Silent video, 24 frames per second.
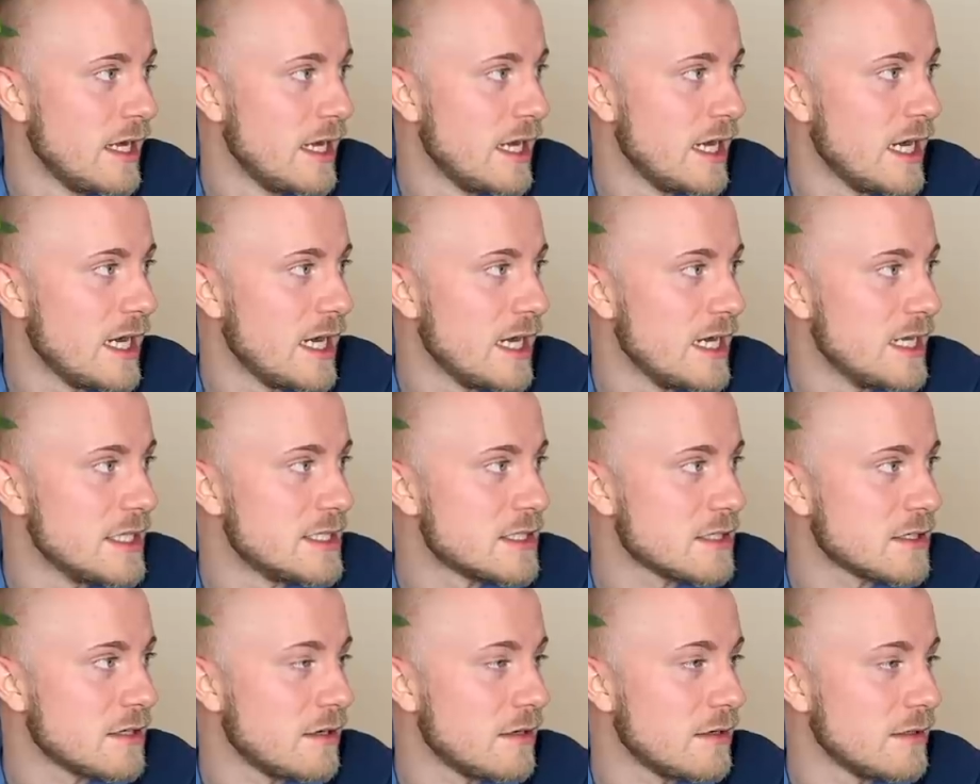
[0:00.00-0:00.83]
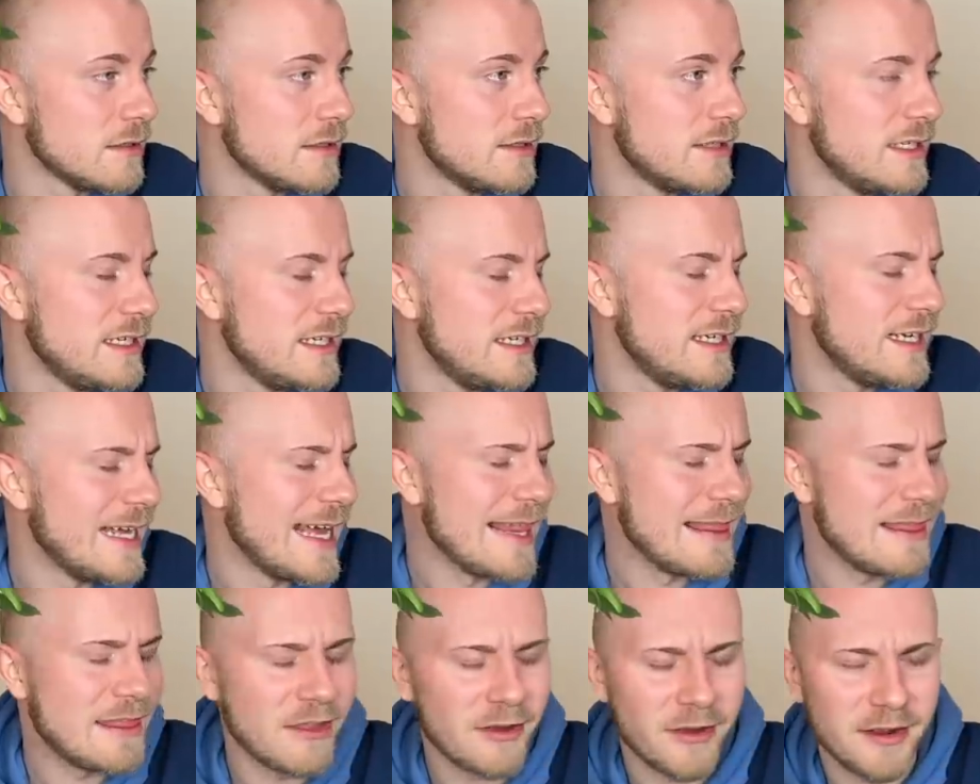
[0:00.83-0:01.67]
Uh, it's called the
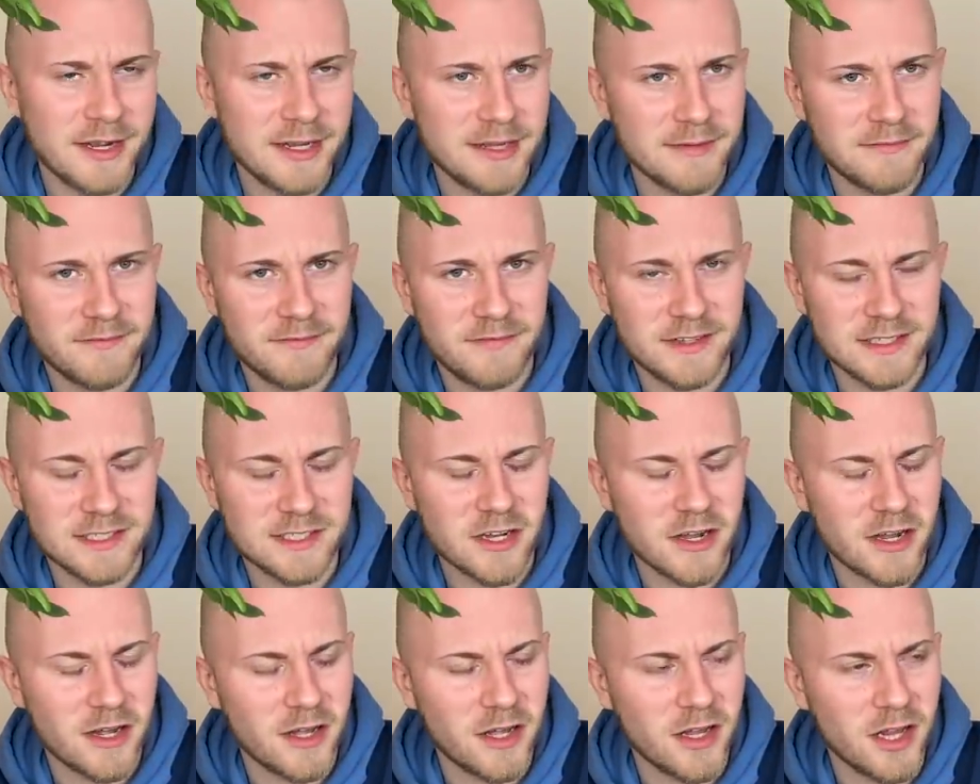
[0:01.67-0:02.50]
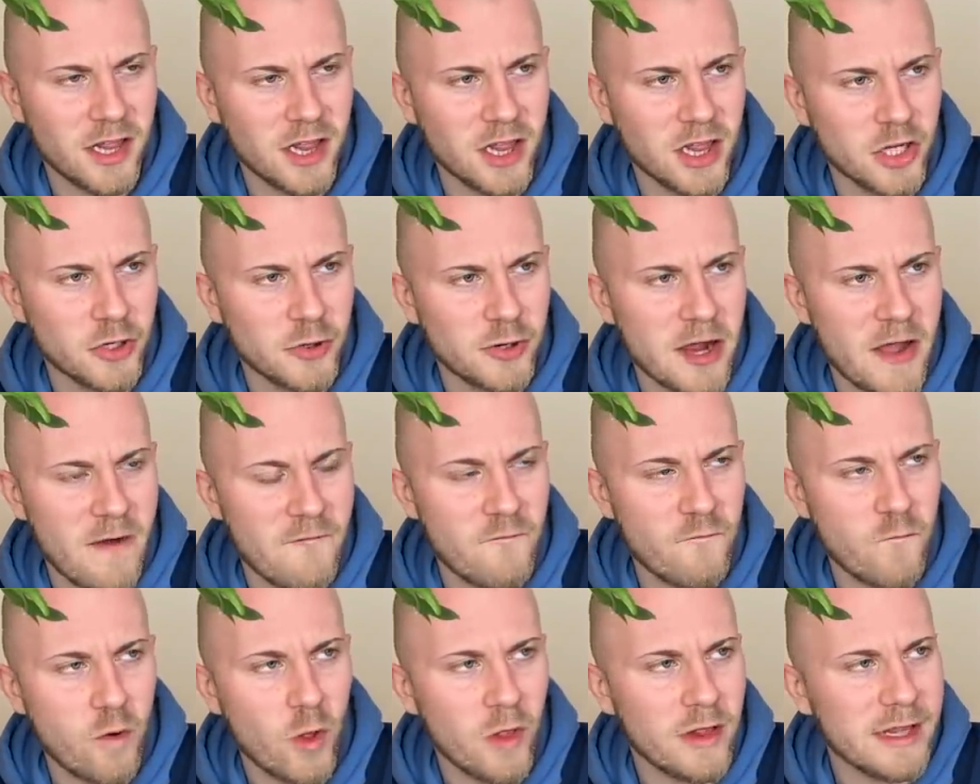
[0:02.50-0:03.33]
Anthurium
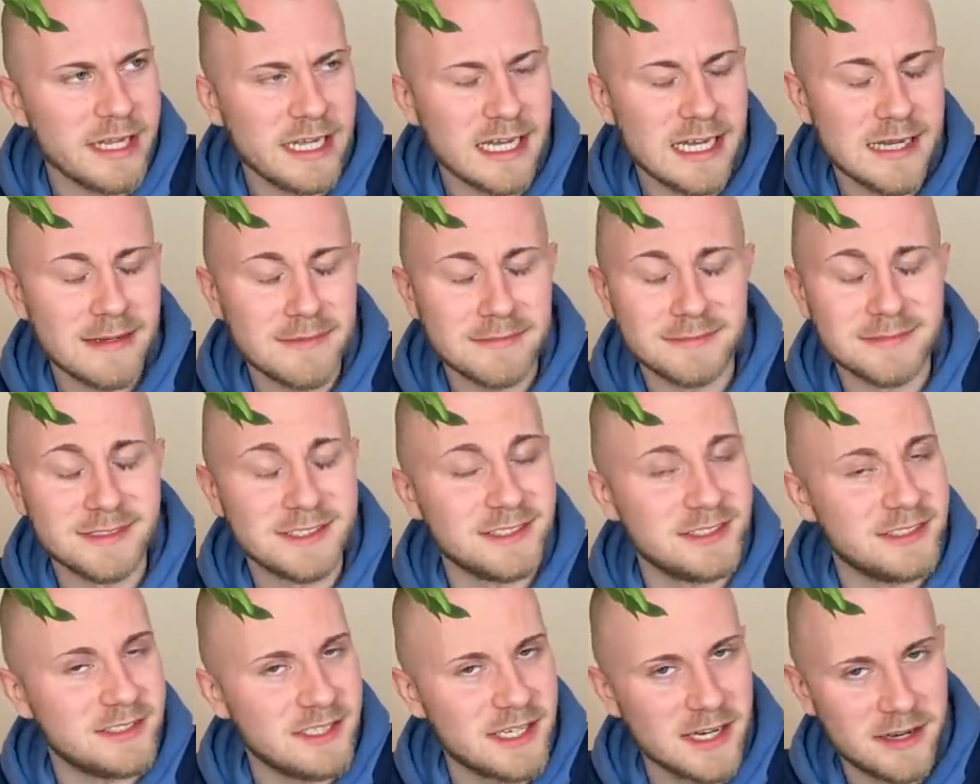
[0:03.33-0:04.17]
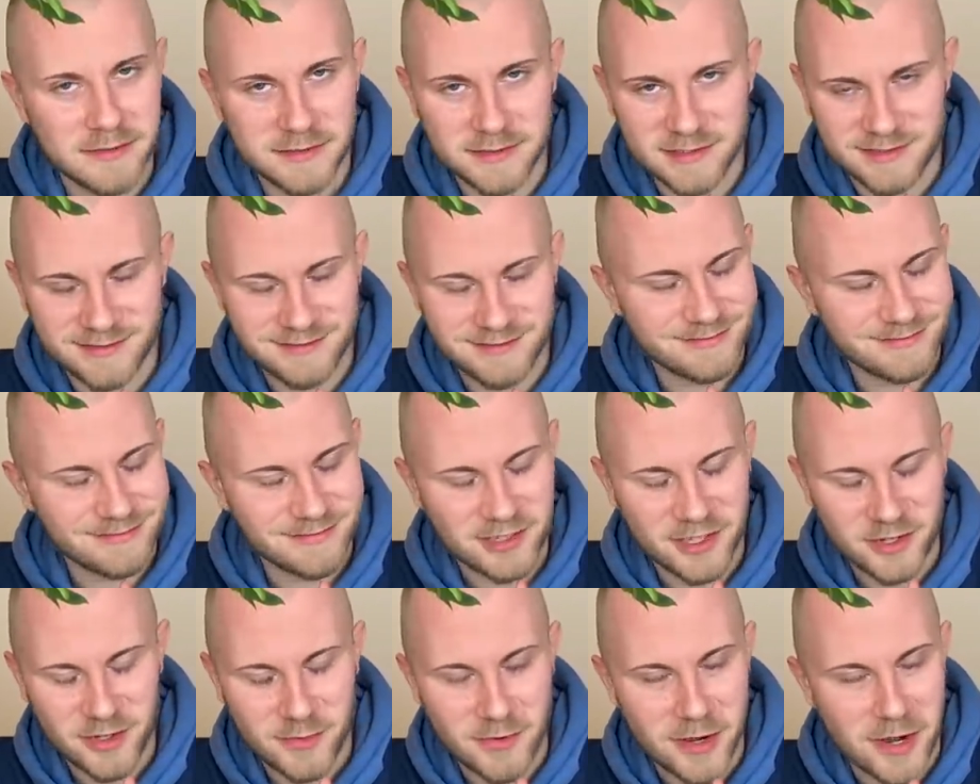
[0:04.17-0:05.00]
vitallorifolium. Don't
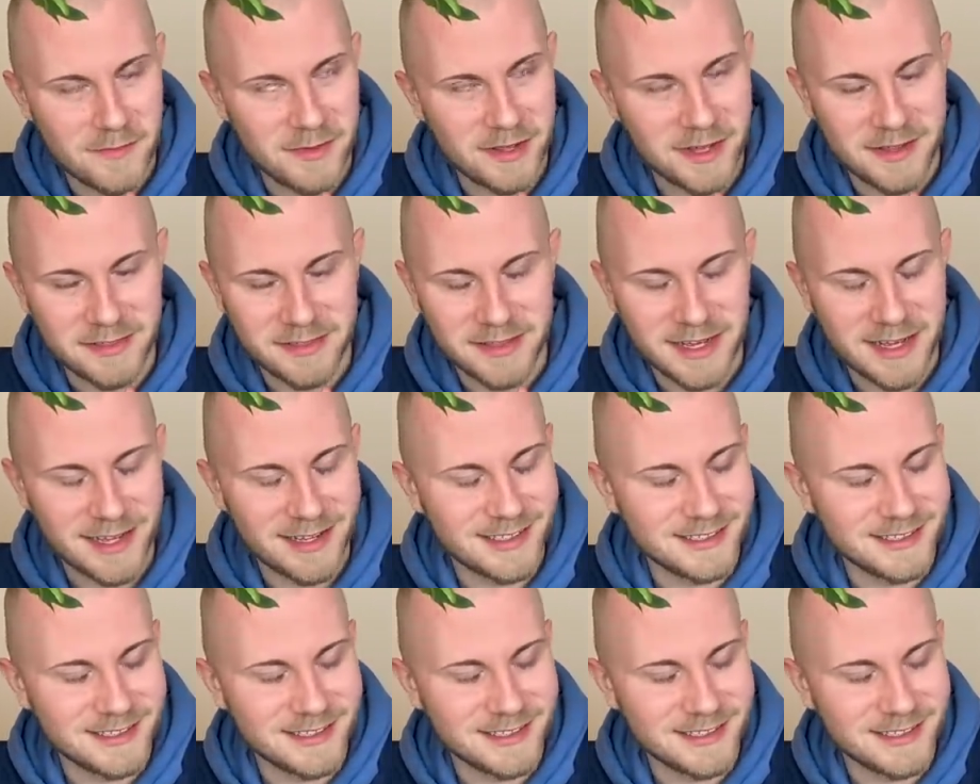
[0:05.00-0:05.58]
quote me on that.